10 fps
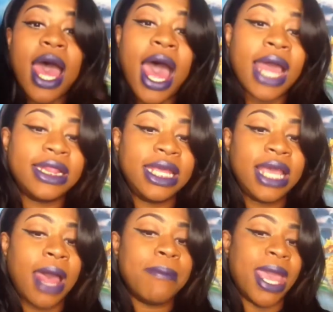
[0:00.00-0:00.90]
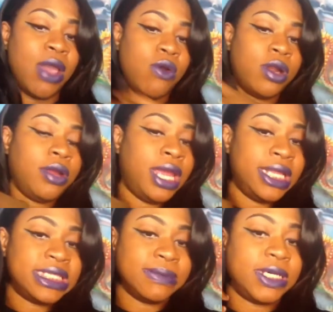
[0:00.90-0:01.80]
I think I may order it
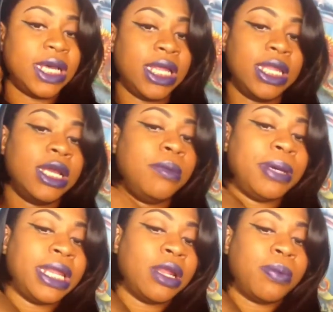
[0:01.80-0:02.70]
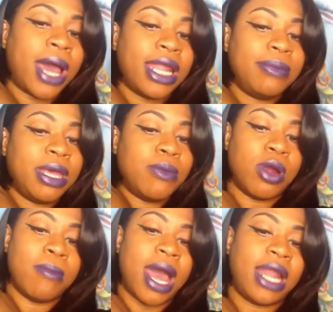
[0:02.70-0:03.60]
in some color, but it'll probably be a
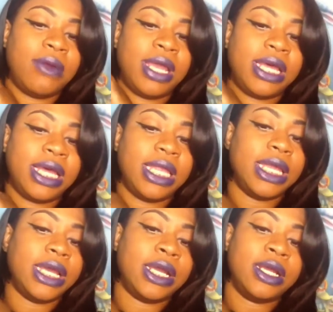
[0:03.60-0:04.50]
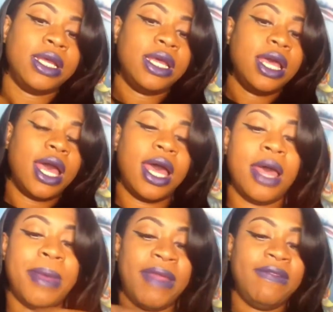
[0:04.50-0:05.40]
more moderate color,
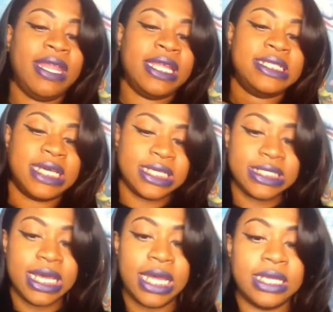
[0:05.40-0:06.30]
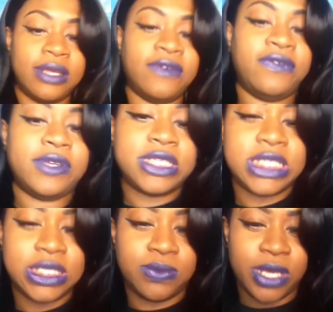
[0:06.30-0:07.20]
um and then it does kind of
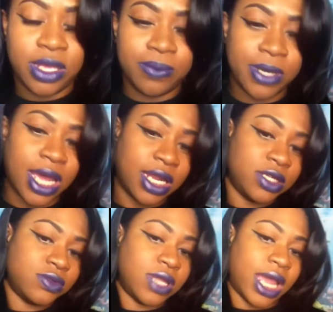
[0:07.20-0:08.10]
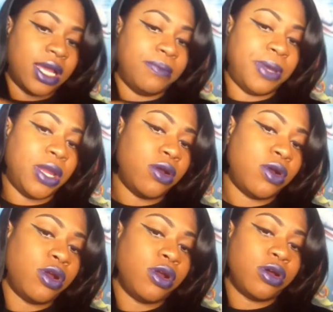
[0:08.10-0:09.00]
sweep, kind of do like a barrel
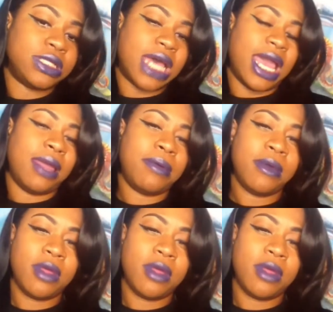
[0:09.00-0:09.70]
curl type